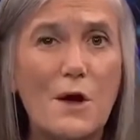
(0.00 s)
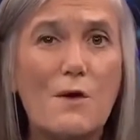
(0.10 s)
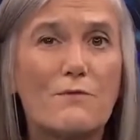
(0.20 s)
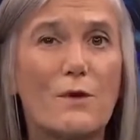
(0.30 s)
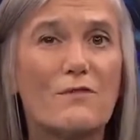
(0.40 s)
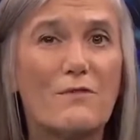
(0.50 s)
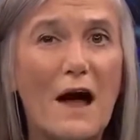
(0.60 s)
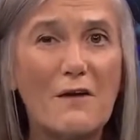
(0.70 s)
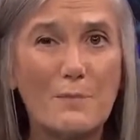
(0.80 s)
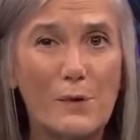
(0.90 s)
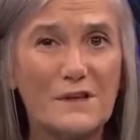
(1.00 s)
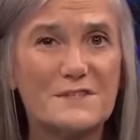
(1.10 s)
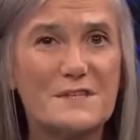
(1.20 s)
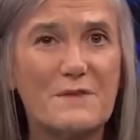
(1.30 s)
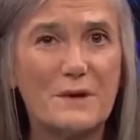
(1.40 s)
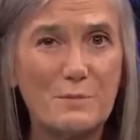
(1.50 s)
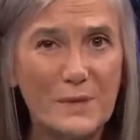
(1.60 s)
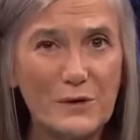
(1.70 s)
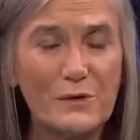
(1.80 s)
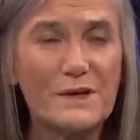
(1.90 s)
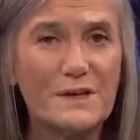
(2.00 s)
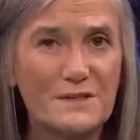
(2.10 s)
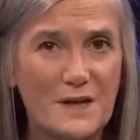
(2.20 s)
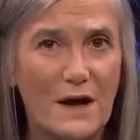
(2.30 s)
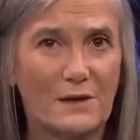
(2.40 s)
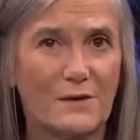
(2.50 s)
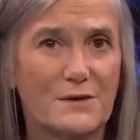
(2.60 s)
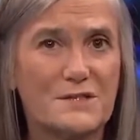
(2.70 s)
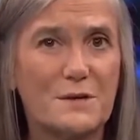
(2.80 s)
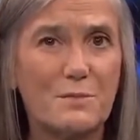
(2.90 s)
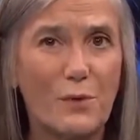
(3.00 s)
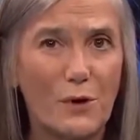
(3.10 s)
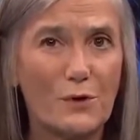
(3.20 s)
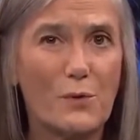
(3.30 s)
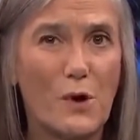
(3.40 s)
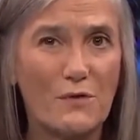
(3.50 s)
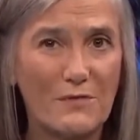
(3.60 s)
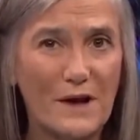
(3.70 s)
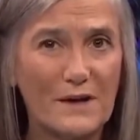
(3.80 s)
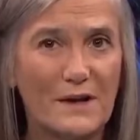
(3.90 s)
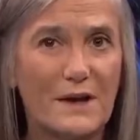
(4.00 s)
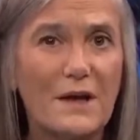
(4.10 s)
for $5.7 billion in border wall funding